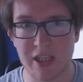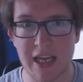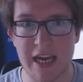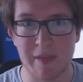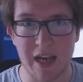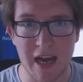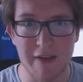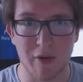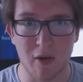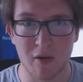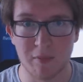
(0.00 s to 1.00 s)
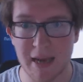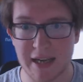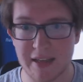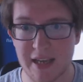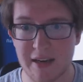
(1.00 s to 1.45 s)
game that I followed
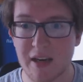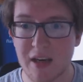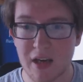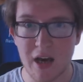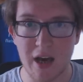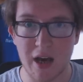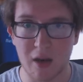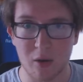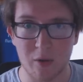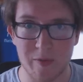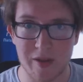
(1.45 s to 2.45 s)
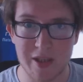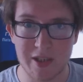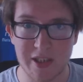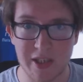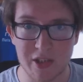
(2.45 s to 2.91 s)
back then, along with
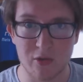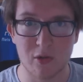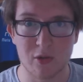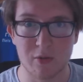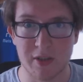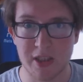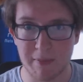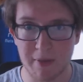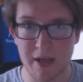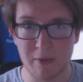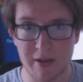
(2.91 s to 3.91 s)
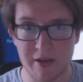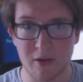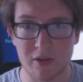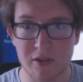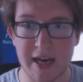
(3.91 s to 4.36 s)
CS Source, which I played, where they
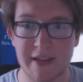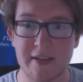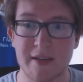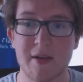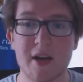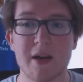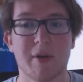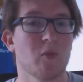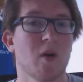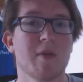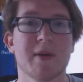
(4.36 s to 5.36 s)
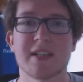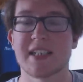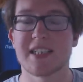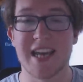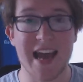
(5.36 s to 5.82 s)
also had a team. But in
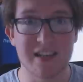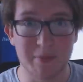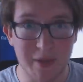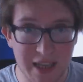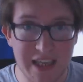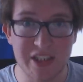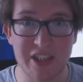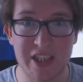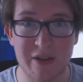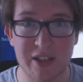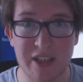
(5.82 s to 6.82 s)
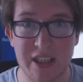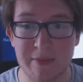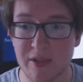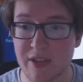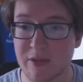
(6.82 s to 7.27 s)
1.6 they had some legendary
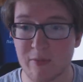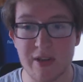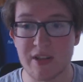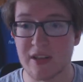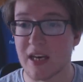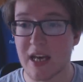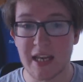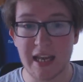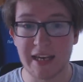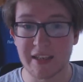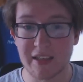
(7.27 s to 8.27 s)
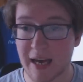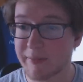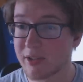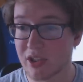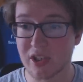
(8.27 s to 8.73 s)
teams with, like,
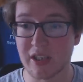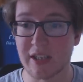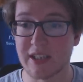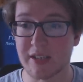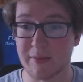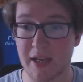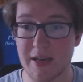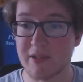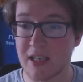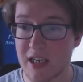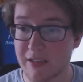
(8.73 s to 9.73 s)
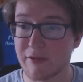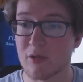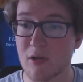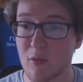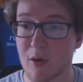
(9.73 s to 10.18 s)
I'm just gonna list some names there, and if you
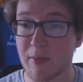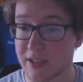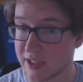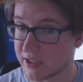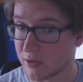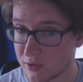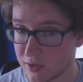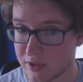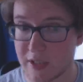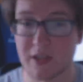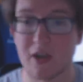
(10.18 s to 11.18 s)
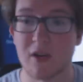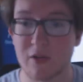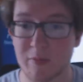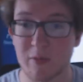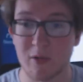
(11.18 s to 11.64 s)
know 1.6 and also CSGO,
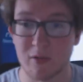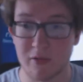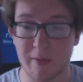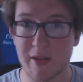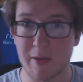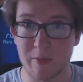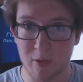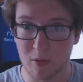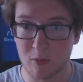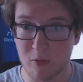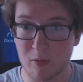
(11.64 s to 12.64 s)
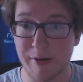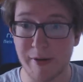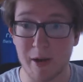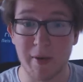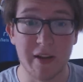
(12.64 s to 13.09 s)
some of them will
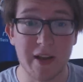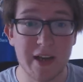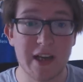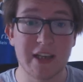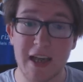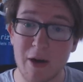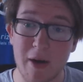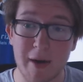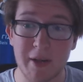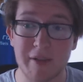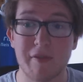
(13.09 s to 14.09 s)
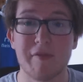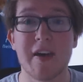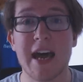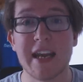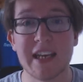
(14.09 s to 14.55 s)
ring a bell. GetRight played for
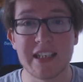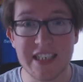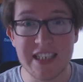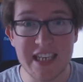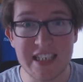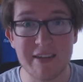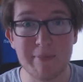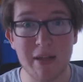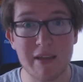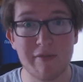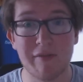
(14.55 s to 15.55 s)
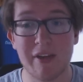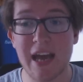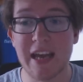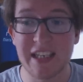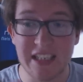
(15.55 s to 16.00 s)
Fnatic, DSN played for
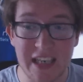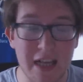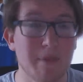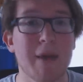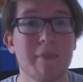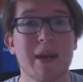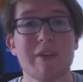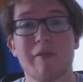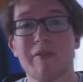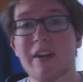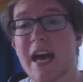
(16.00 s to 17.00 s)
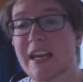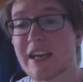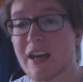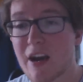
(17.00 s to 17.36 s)
Fnatic, Delpan played for Fnatic,